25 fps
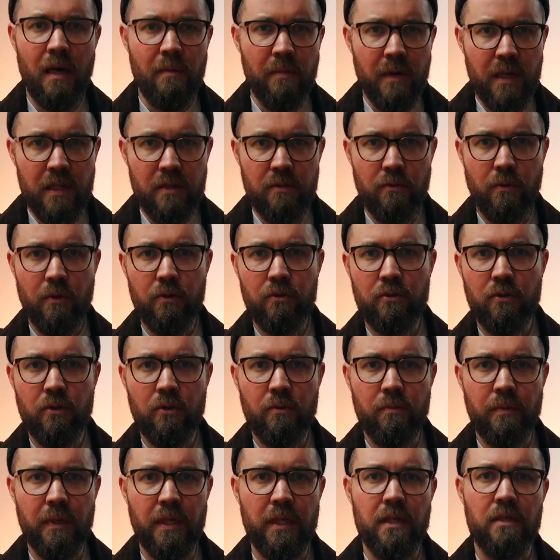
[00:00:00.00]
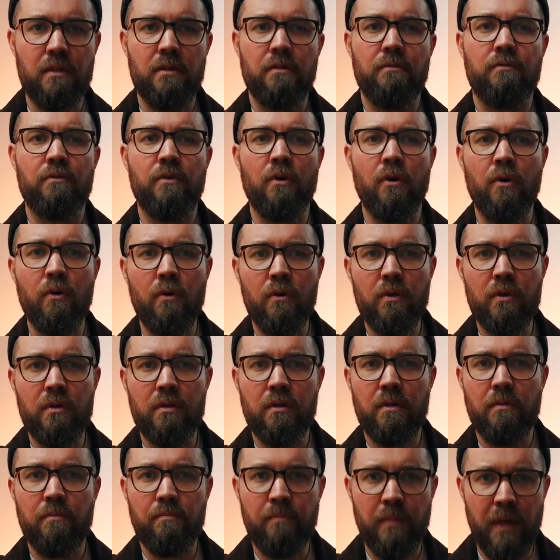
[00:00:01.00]
man's wardrobe is, of course,
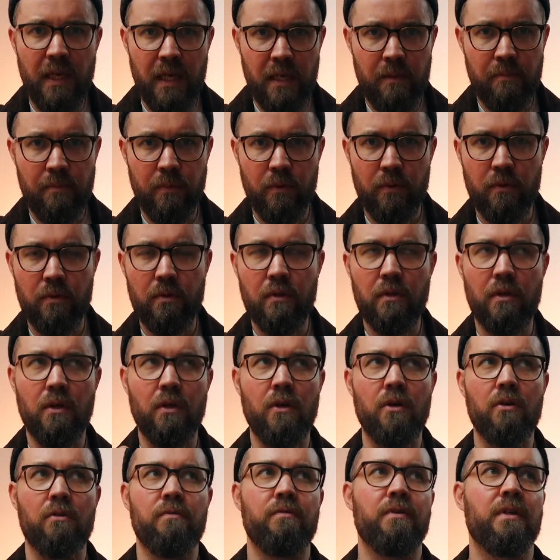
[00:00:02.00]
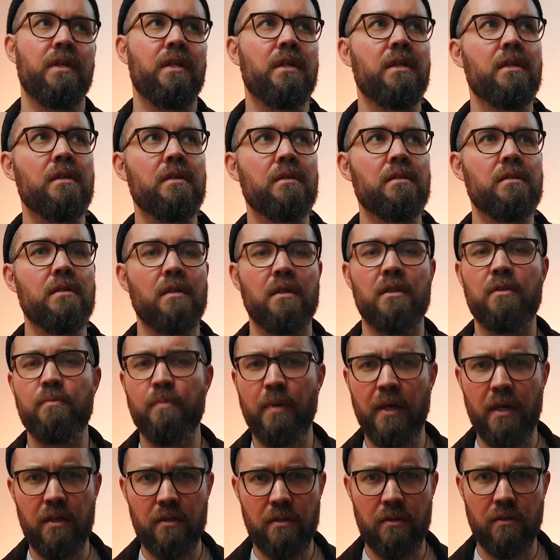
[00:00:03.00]
the backbone of his
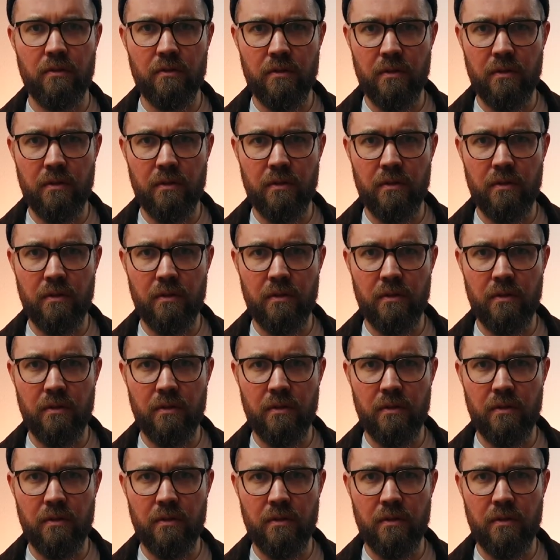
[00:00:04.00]
personal